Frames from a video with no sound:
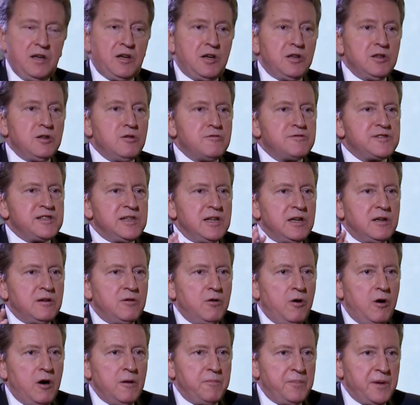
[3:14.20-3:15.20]
closely
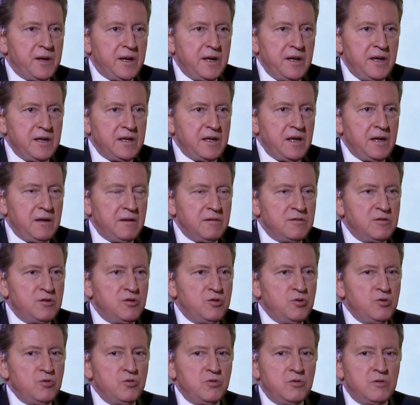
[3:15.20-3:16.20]
cooperating
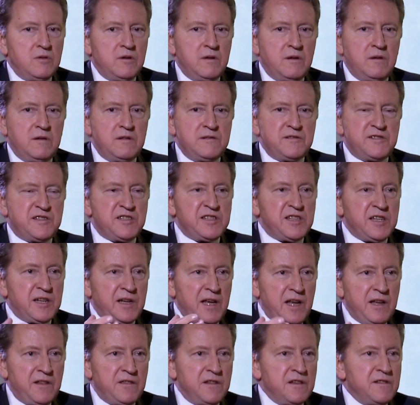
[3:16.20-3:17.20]
to
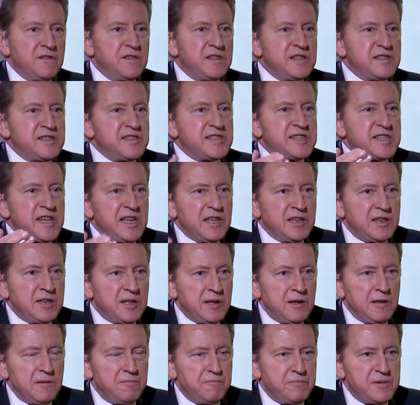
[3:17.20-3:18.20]
strengthen the
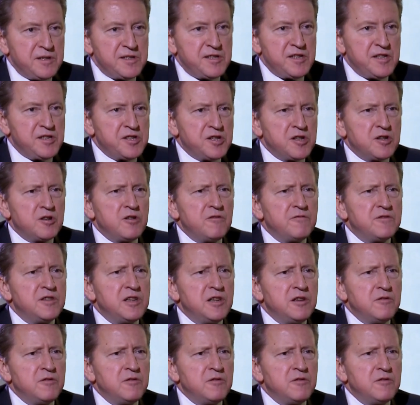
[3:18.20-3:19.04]
central position of the